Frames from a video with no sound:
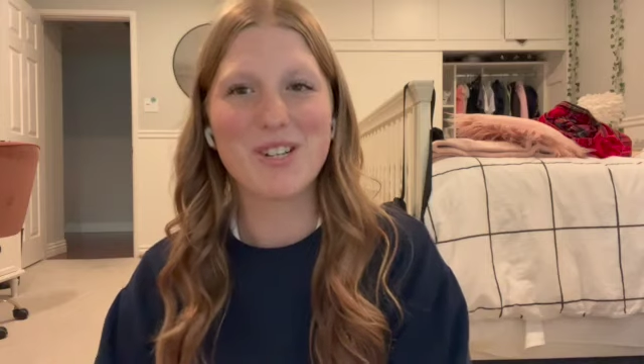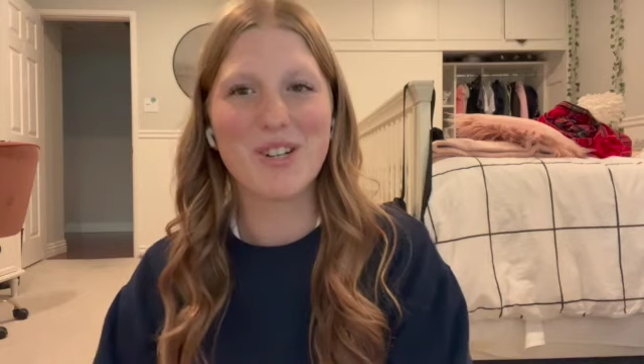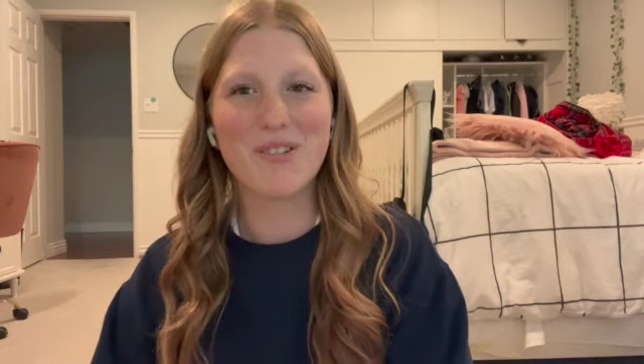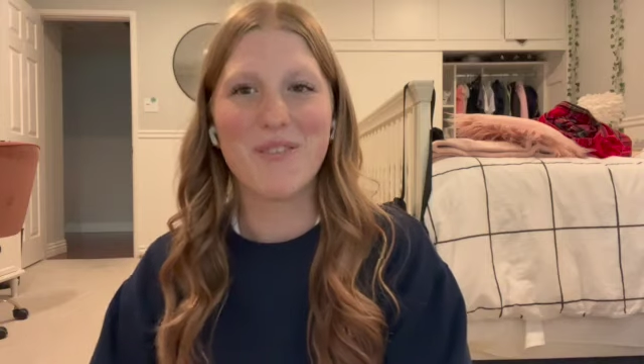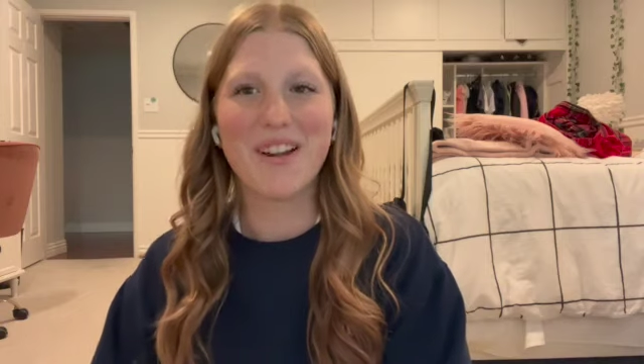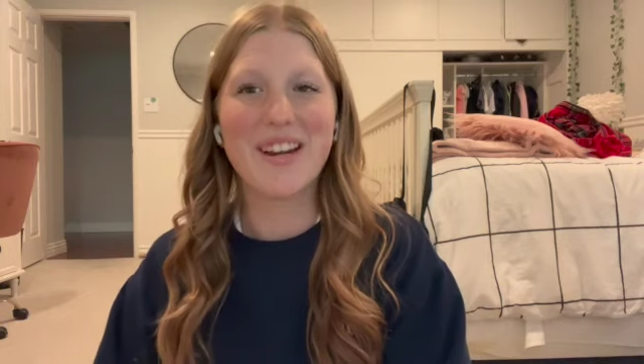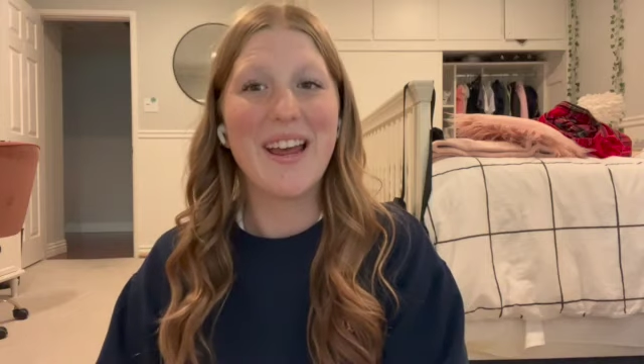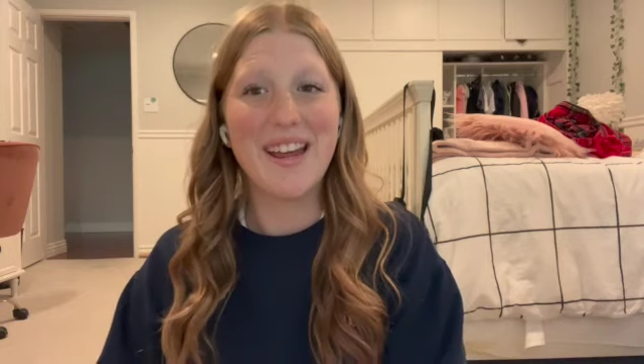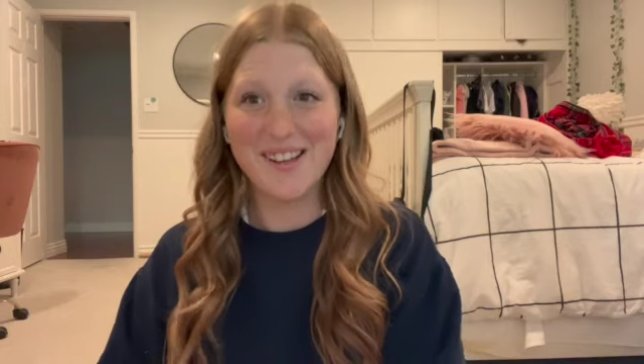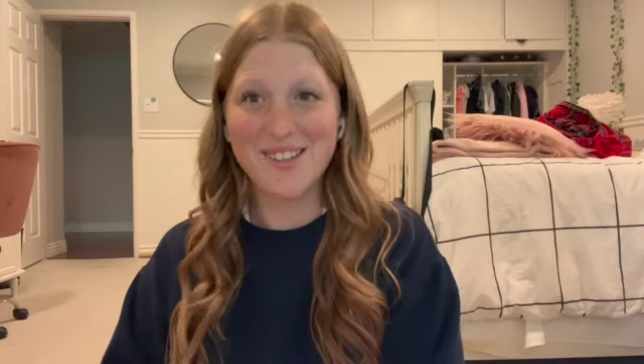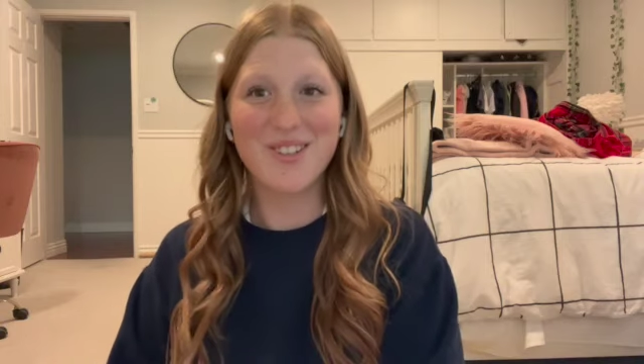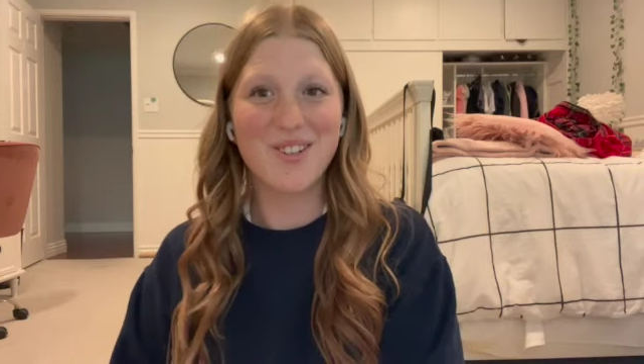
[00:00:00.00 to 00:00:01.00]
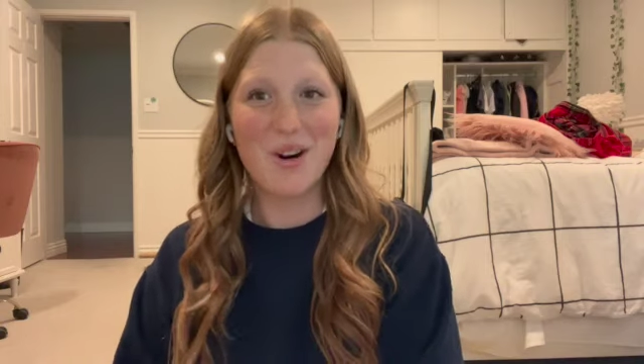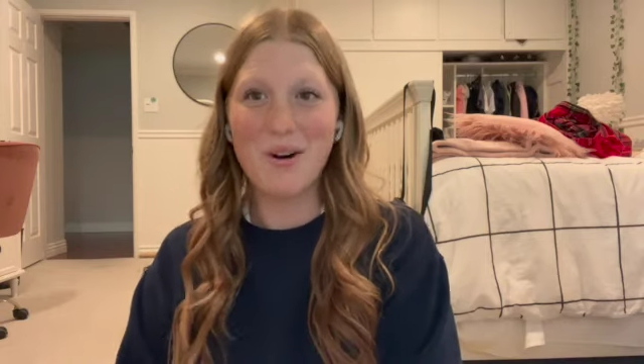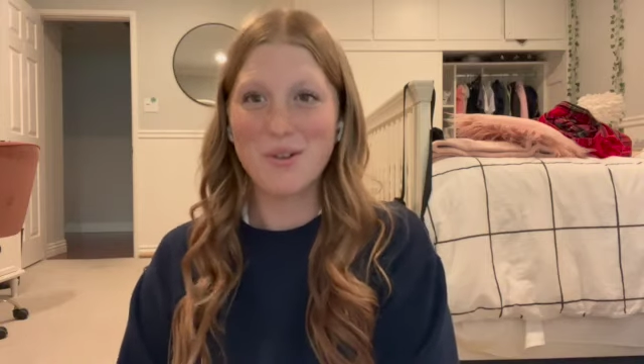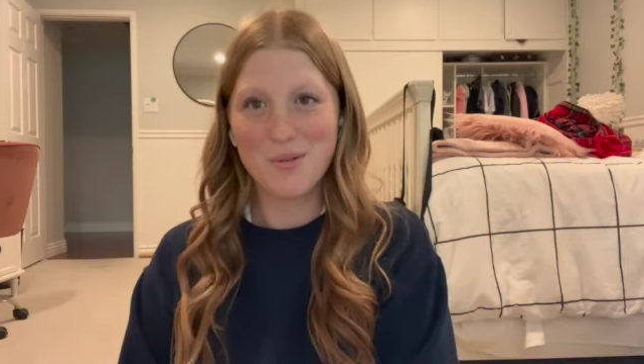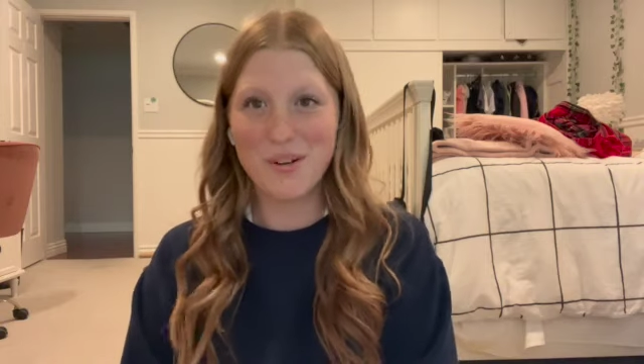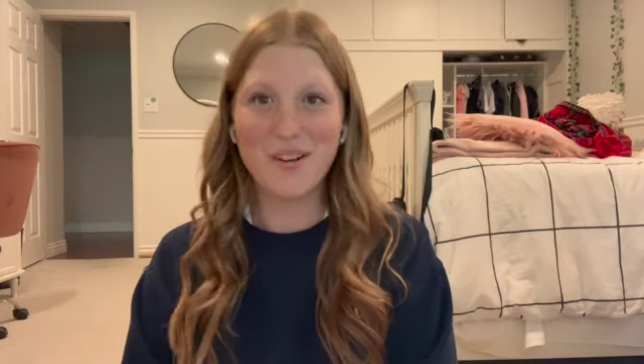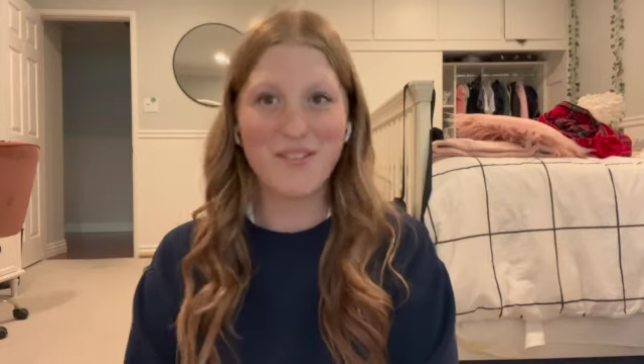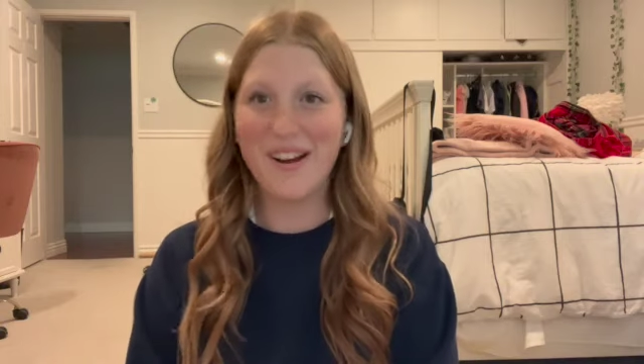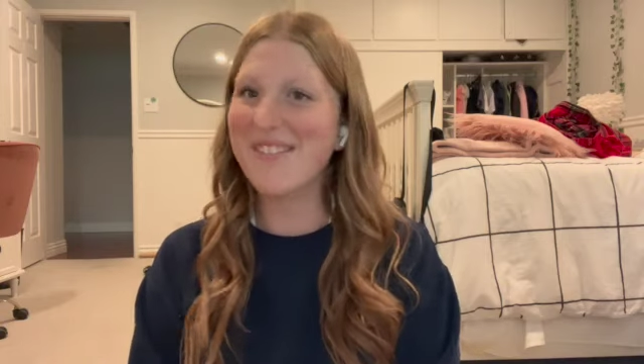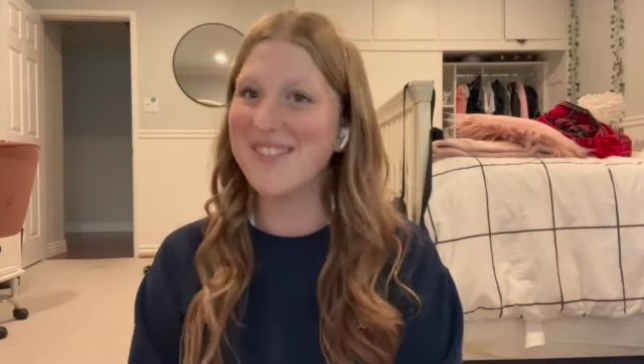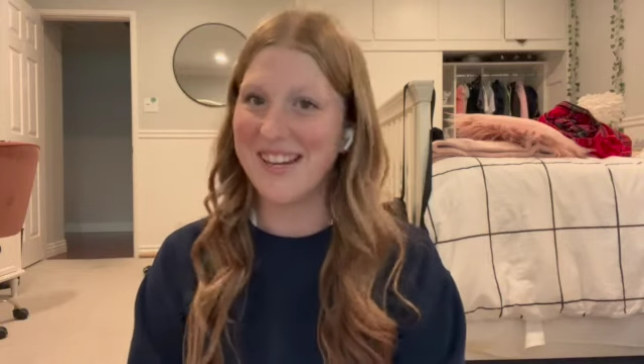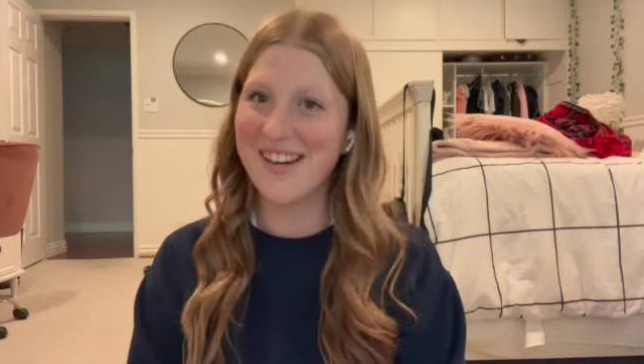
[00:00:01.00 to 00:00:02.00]
sure if I can handle all
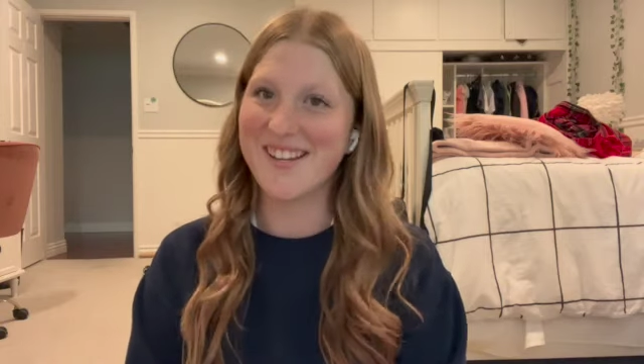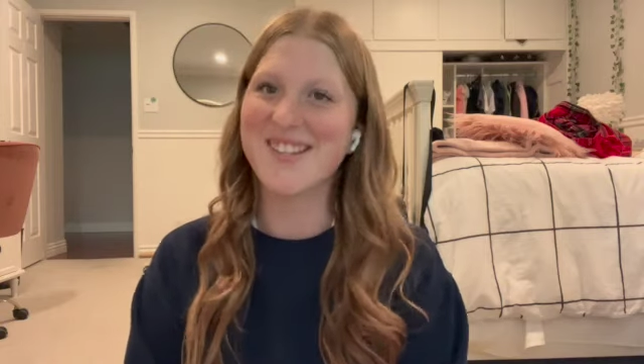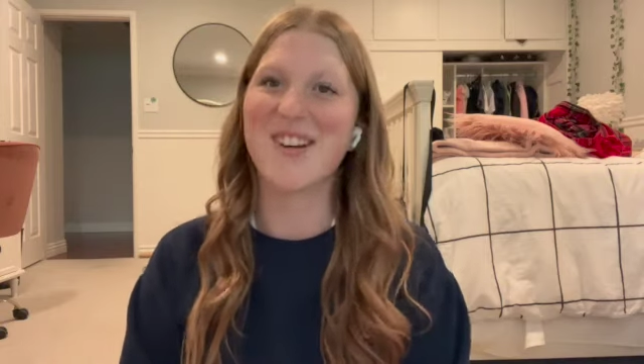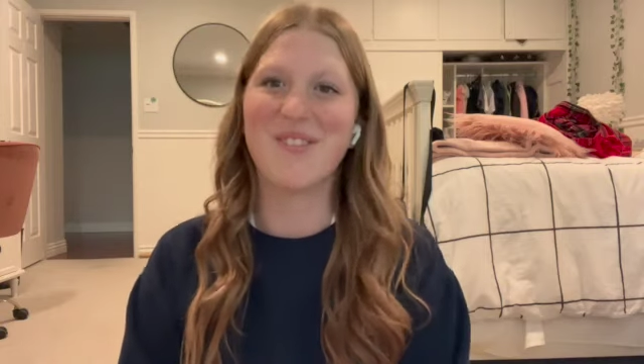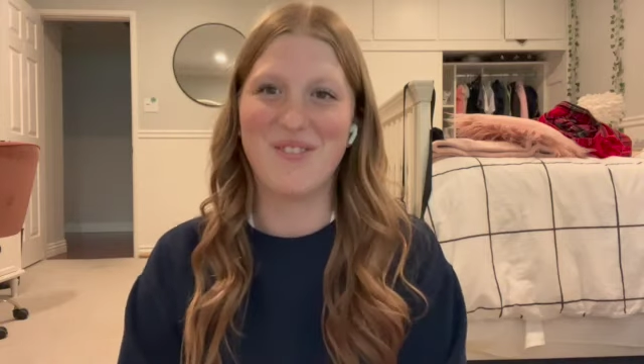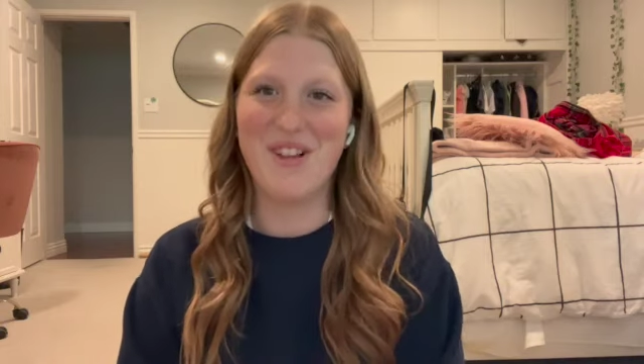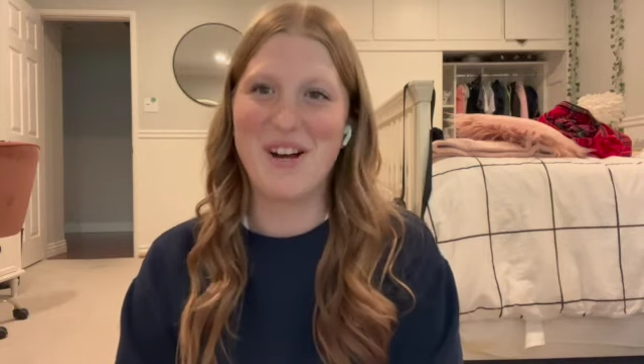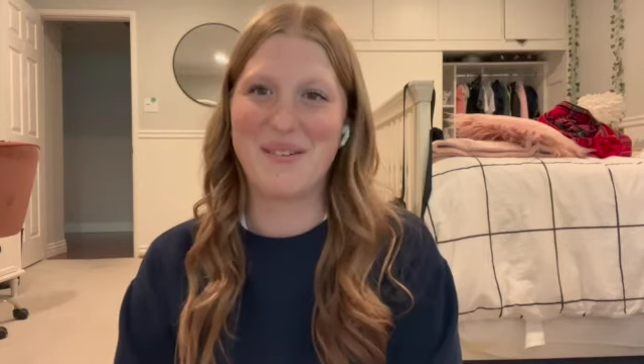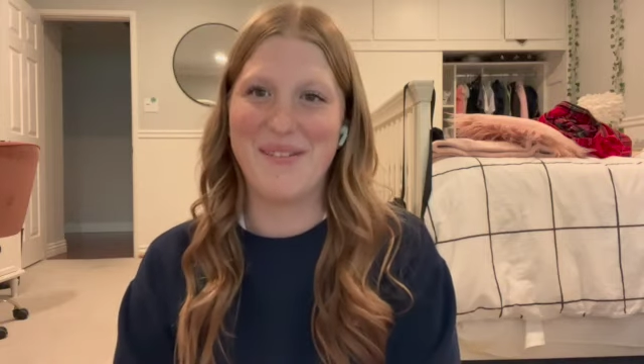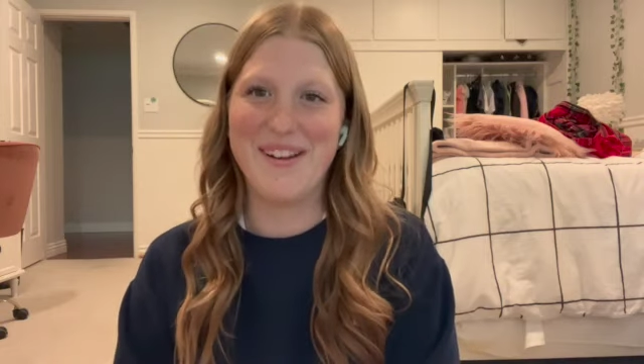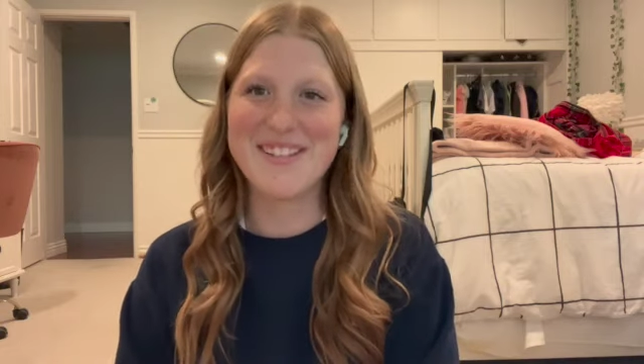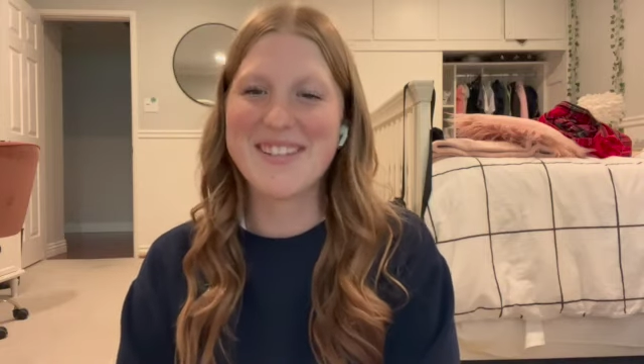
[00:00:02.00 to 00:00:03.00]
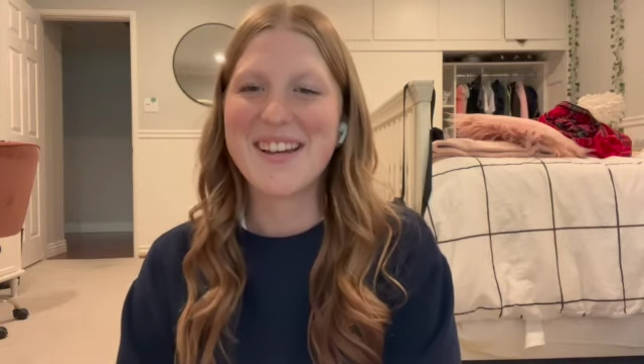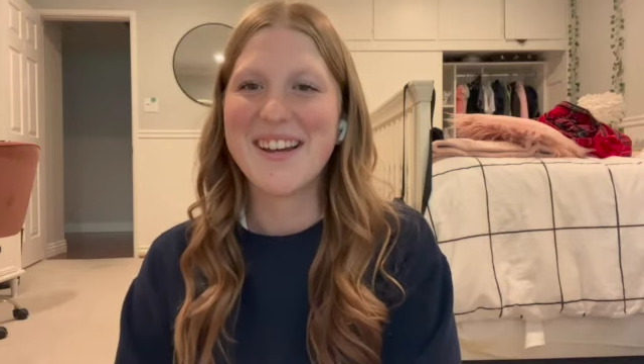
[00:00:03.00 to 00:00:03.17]
25 days of Vlogmas.